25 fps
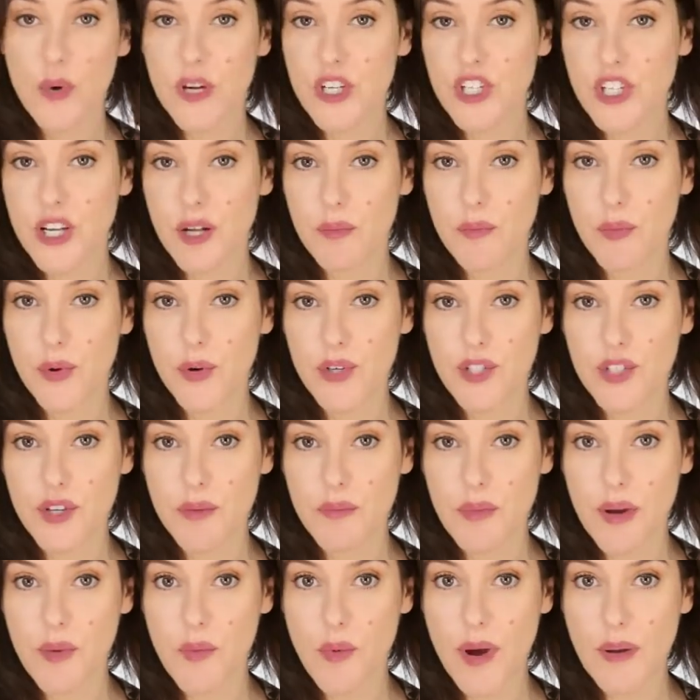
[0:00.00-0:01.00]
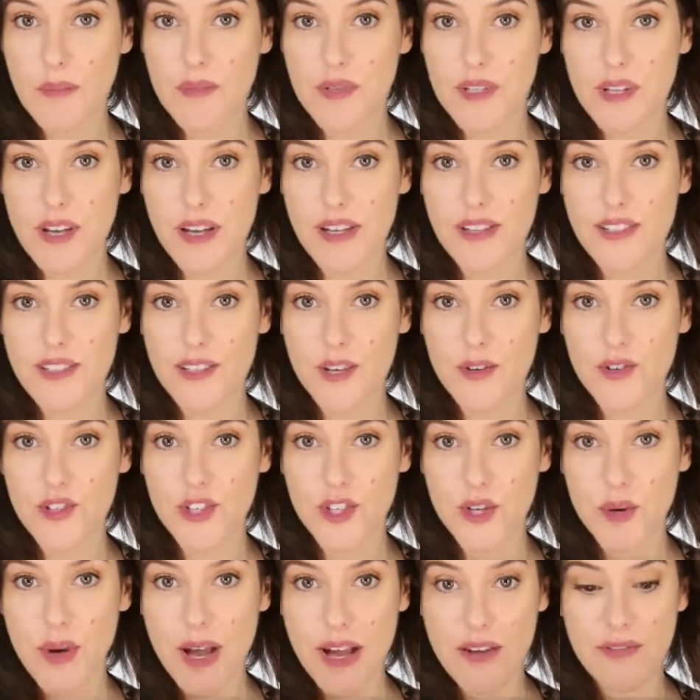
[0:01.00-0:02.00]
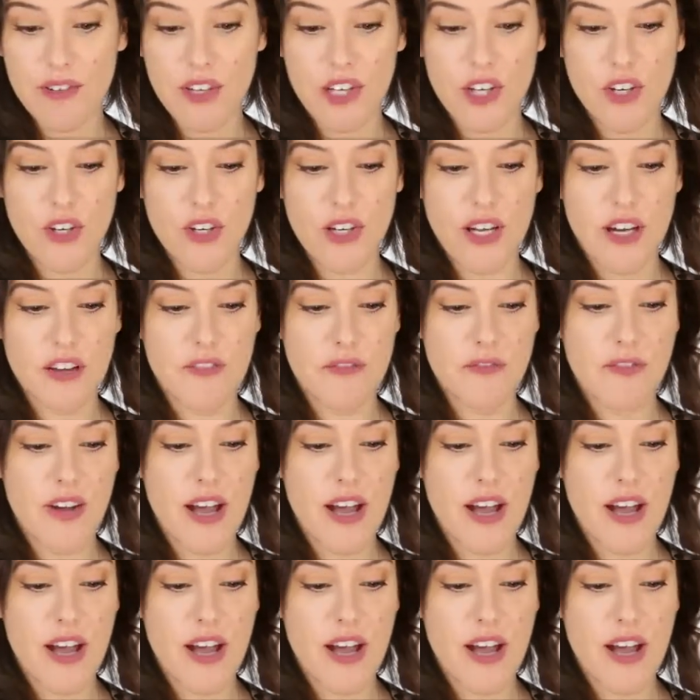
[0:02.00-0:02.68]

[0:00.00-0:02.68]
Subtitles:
which I'll put on my website. So do have a look.